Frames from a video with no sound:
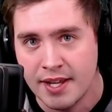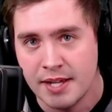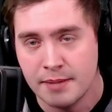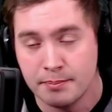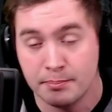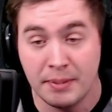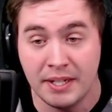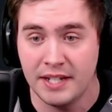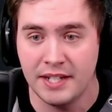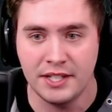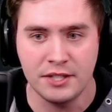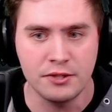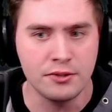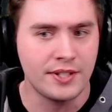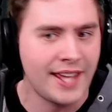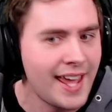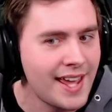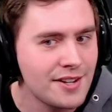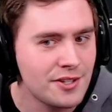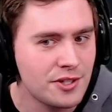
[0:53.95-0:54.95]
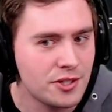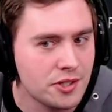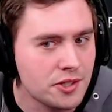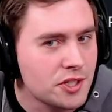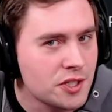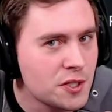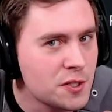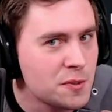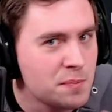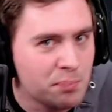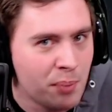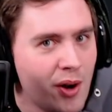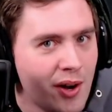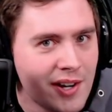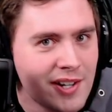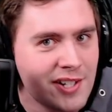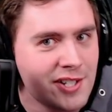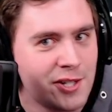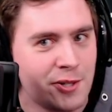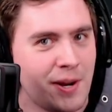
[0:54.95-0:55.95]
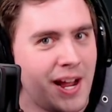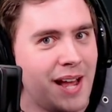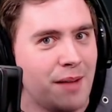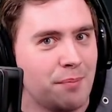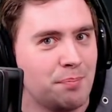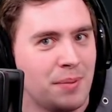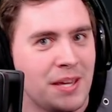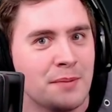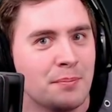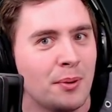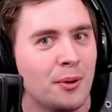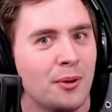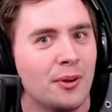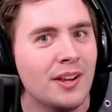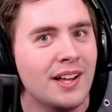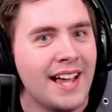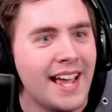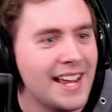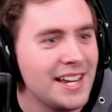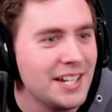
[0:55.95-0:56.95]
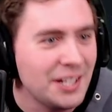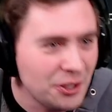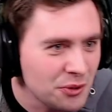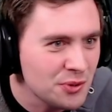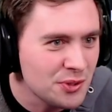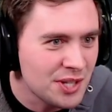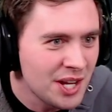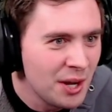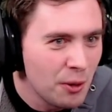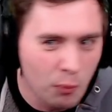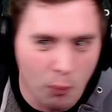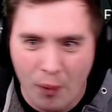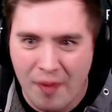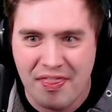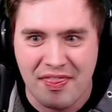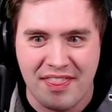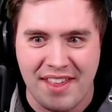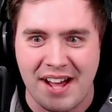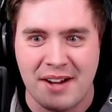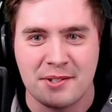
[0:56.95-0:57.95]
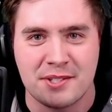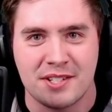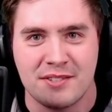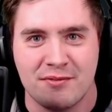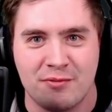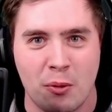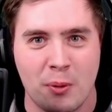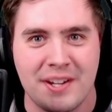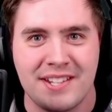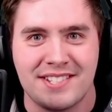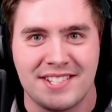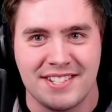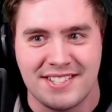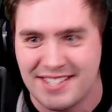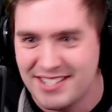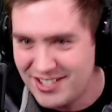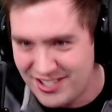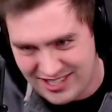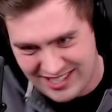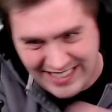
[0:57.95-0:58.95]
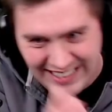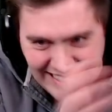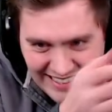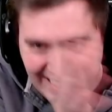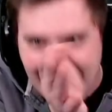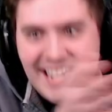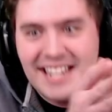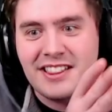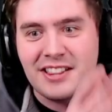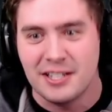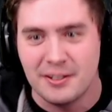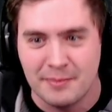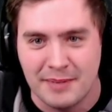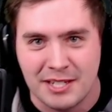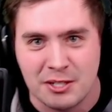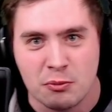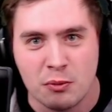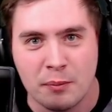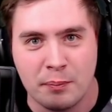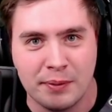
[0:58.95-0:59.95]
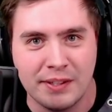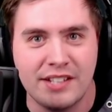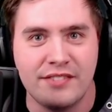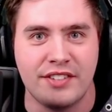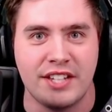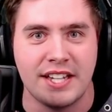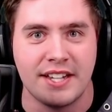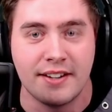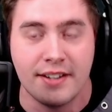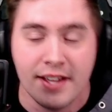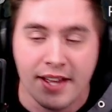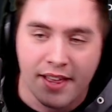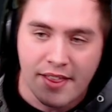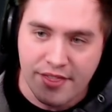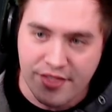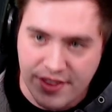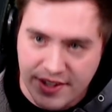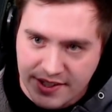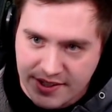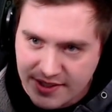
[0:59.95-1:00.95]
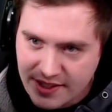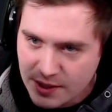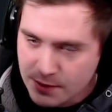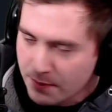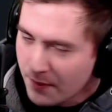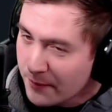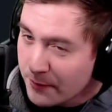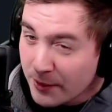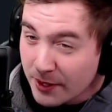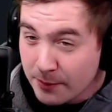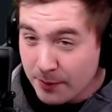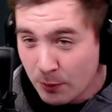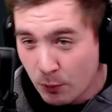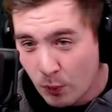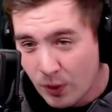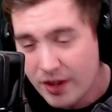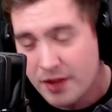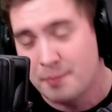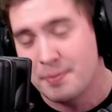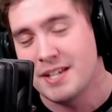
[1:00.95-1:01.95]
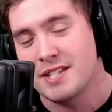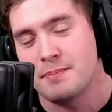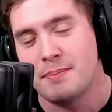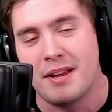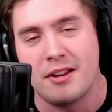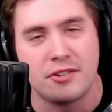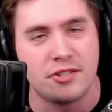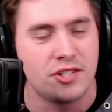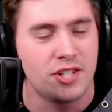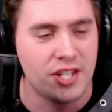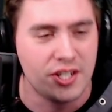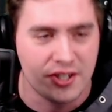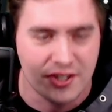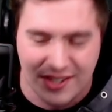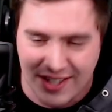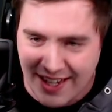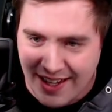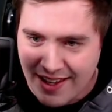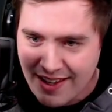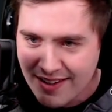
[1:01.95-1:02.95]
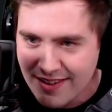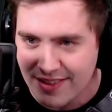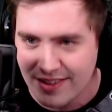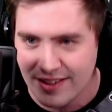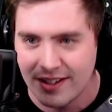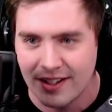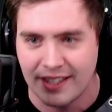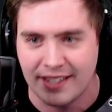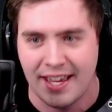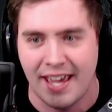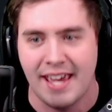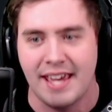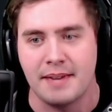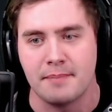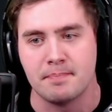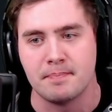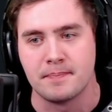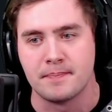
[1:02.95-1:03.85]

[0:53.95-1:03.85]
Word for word: meaning you can't just spawn trap people and use one thousand voices and just yeet them into oblivion. This is probably going to be one of the best balance changes in the game.